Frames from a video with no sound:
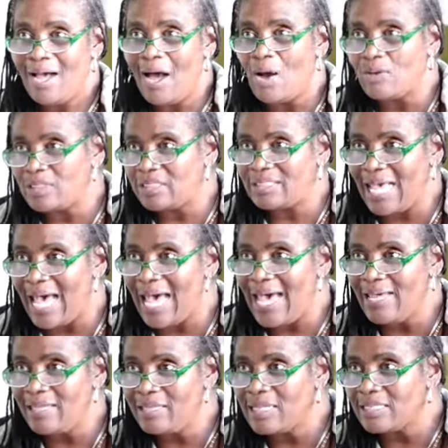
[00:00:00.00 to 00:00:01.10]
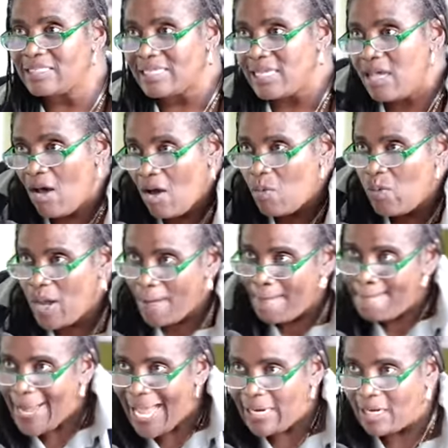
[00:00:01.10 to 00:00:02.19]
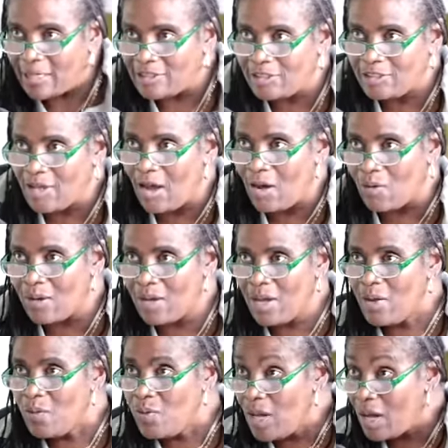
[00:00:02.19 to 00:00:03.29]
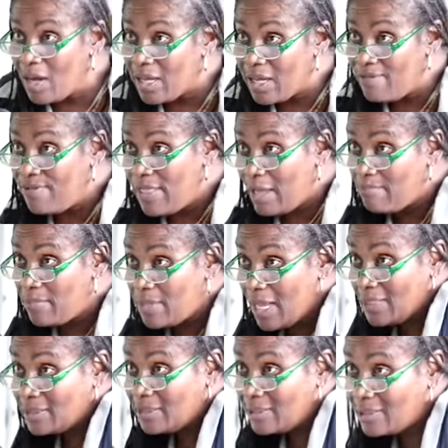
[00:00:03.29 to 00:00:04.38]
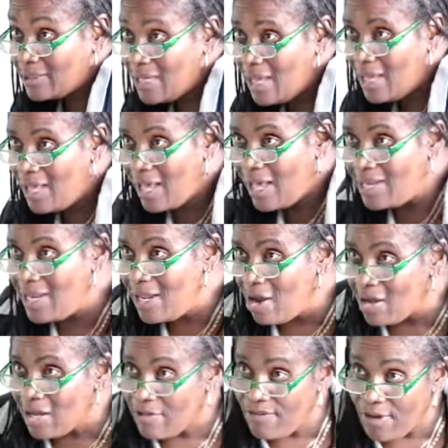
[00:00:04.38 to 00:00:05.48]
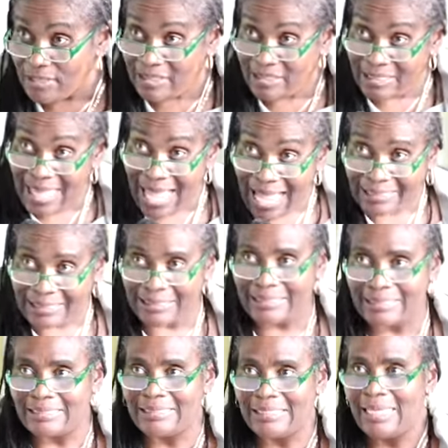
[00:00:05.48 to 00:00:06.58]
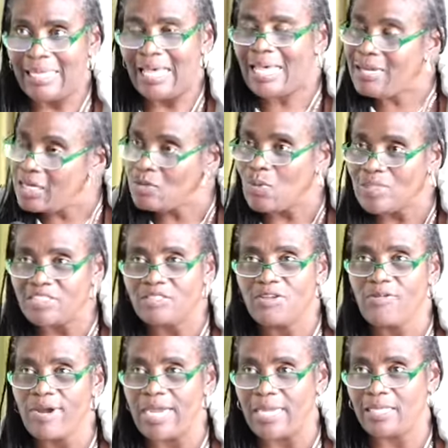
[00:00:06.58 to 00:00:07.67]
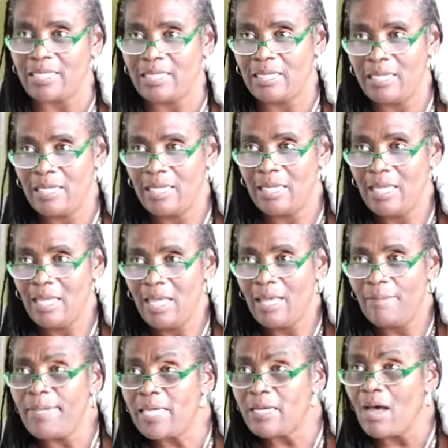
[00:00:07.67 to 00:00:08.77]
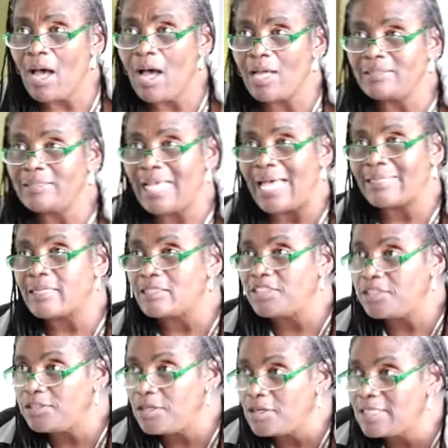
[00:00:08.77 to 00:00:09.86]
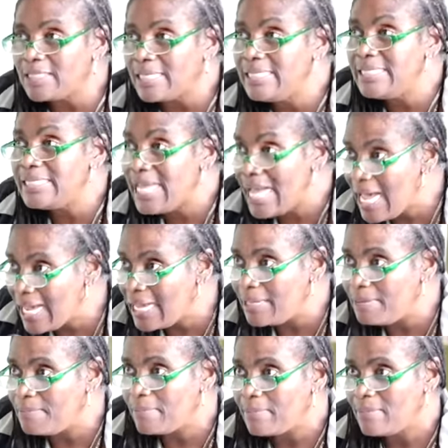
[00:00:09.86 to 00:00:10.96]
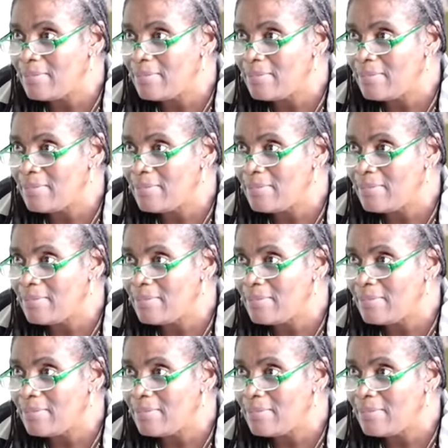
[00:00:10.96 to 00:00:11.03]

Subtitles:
outside to see how we balance out. We don't give them this, and they don't give us that. And it was great. Because at a certain time,